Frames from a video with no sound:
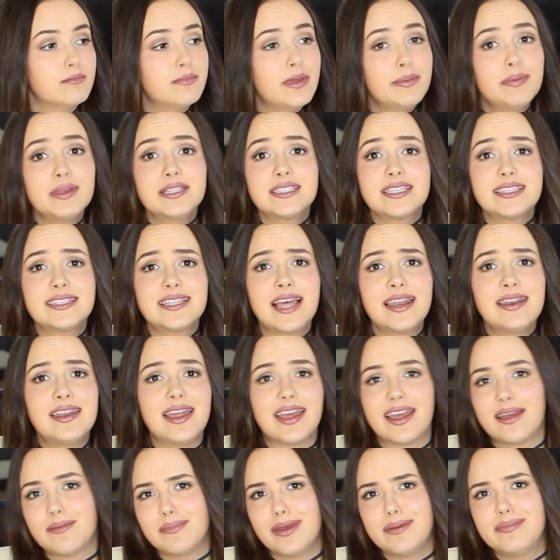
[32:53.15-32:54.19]
Maybe it's a
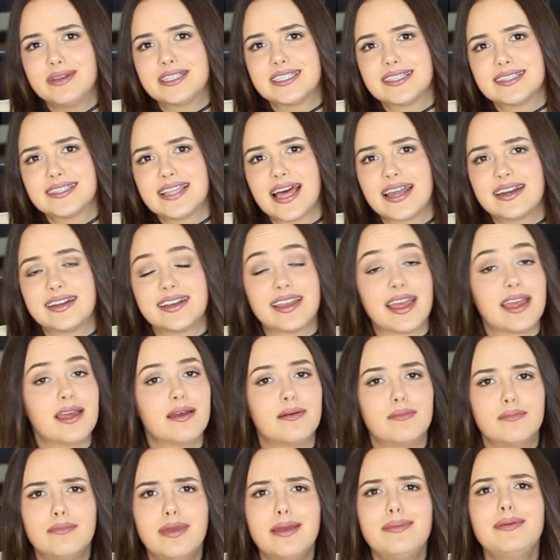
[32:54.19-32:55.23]
Sunday, maybe it's a
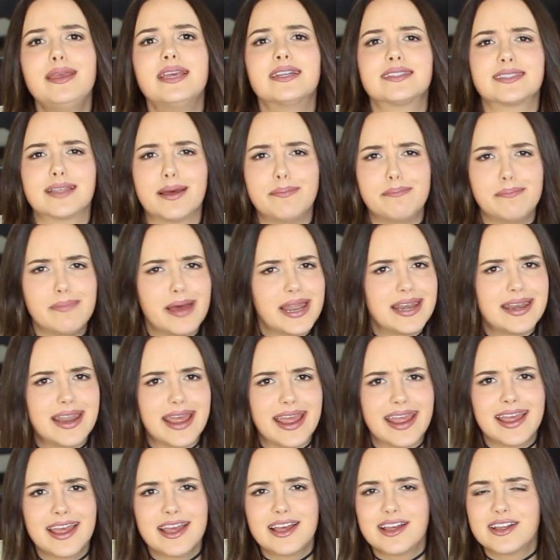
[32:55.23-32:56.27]
Saturday, maybe it's a
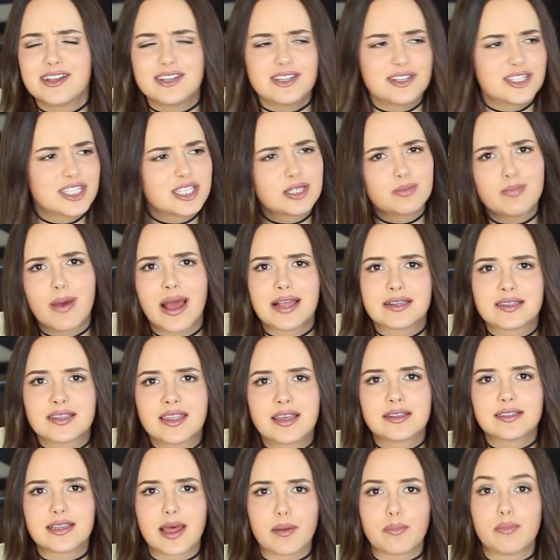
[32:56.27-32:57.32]
Monday. Spice
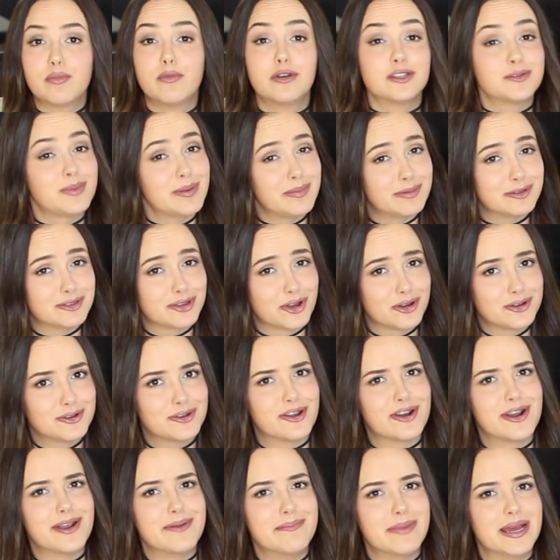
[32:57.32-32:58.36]
things up. Most people don't
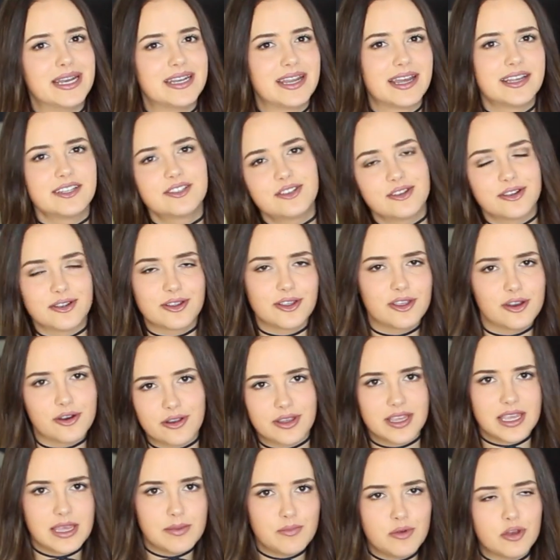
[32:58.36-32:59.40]
do it on a Monday, so you
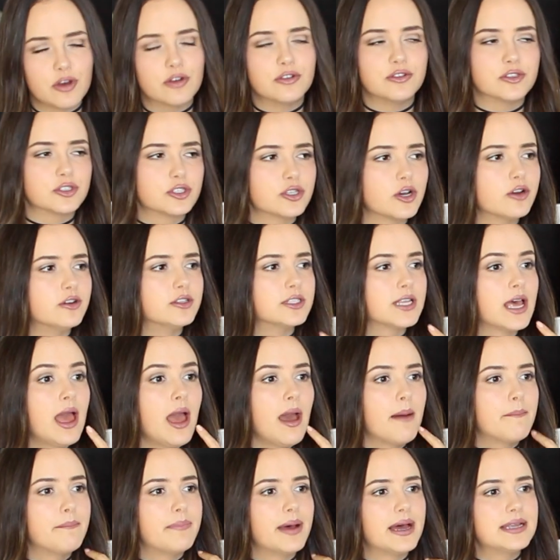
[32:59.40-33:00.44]
know, keep you on your toes.
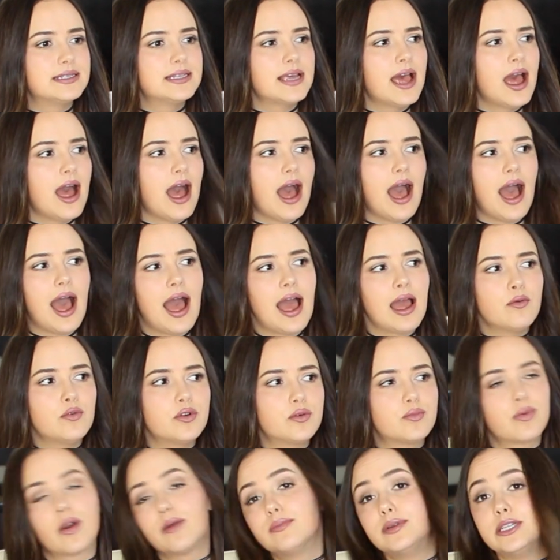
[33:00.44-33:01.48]
But I
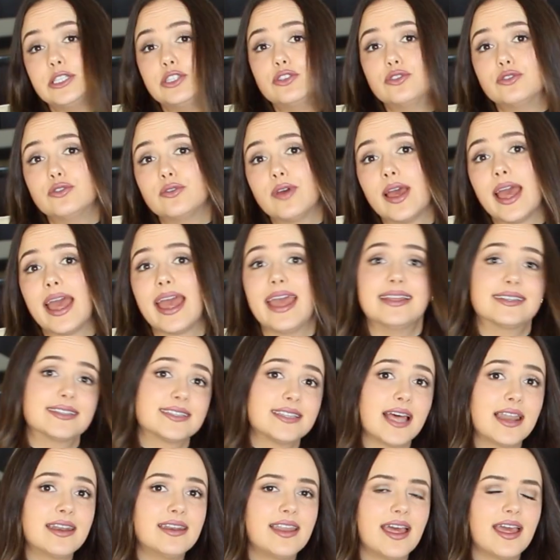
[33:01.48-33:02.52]
would probably do a
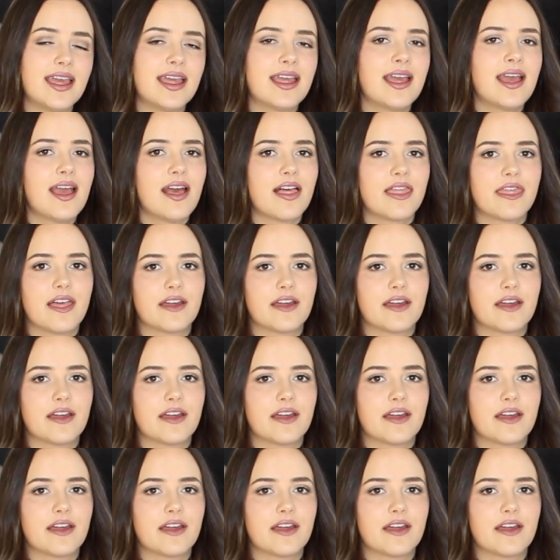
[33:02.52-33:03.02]
Sunday.